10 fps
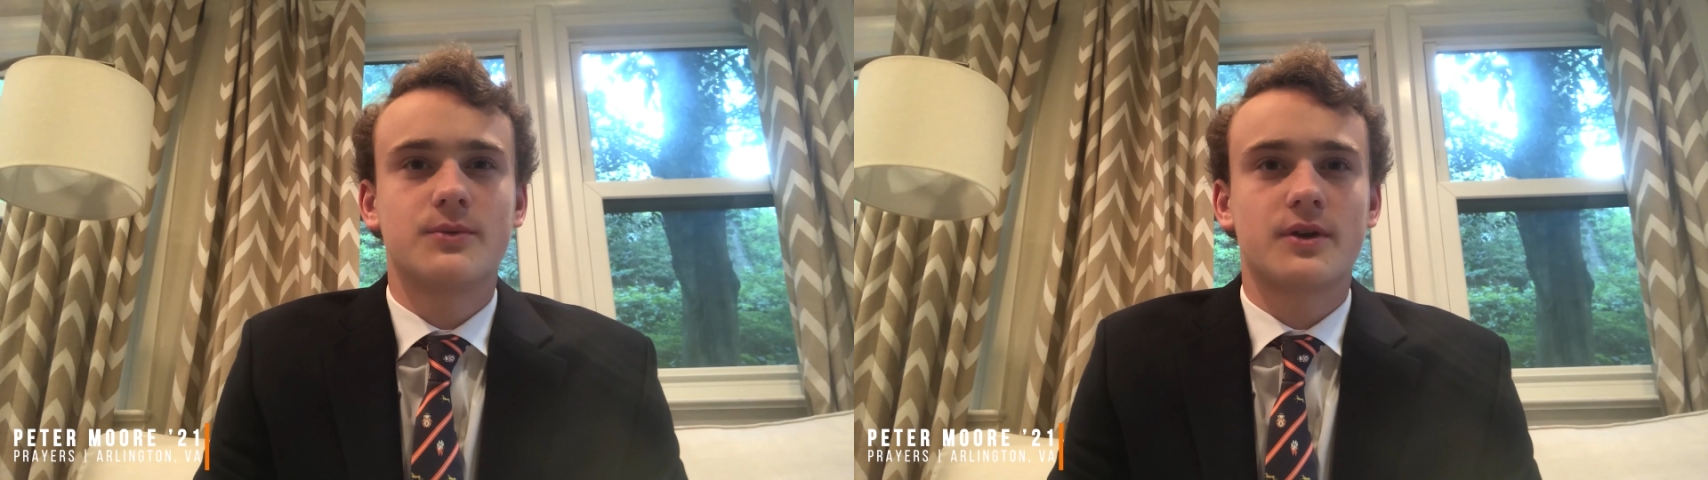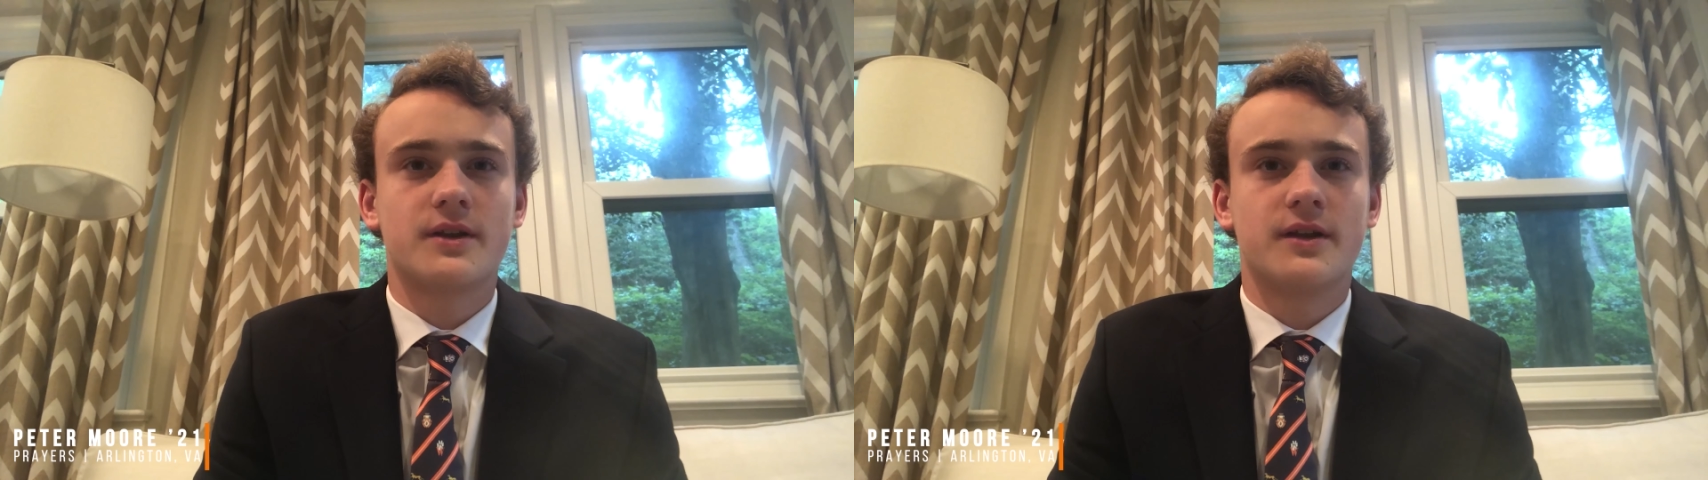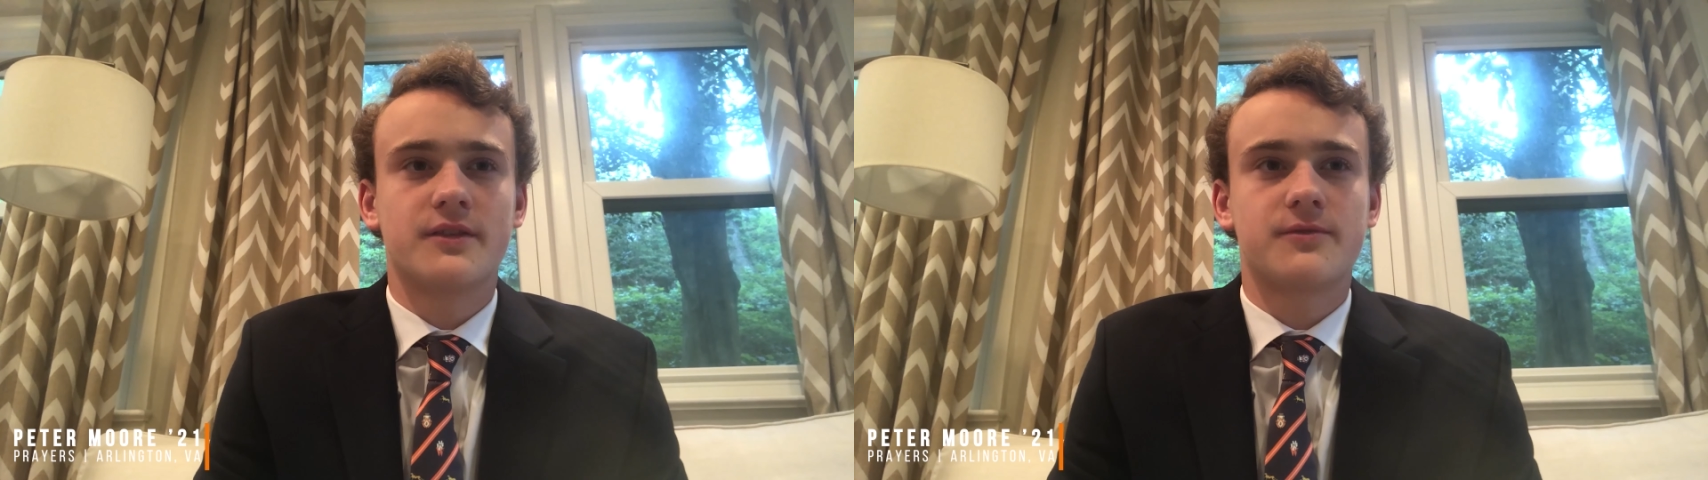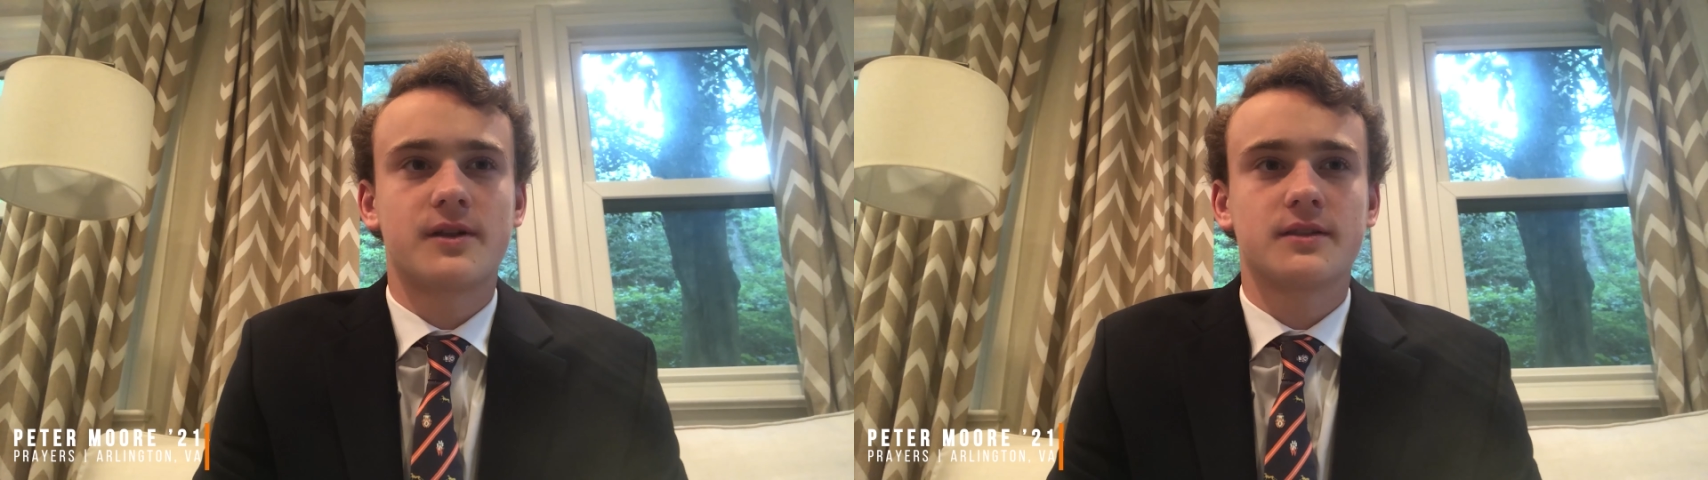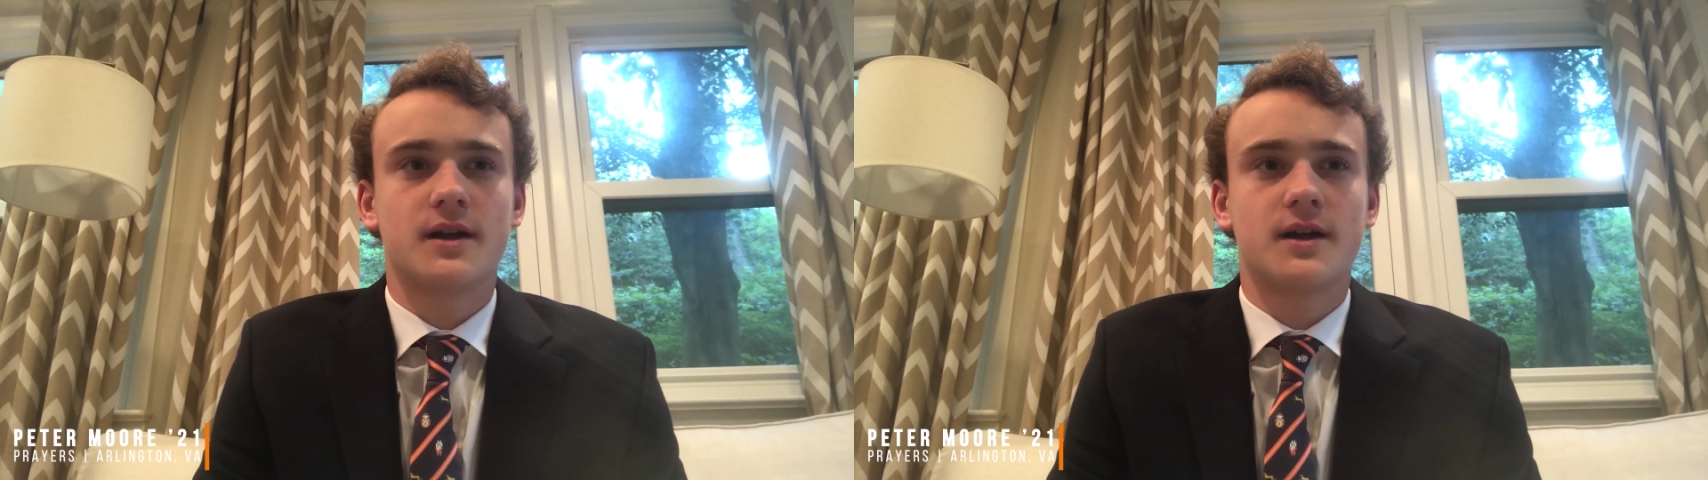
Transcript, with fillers: working on the front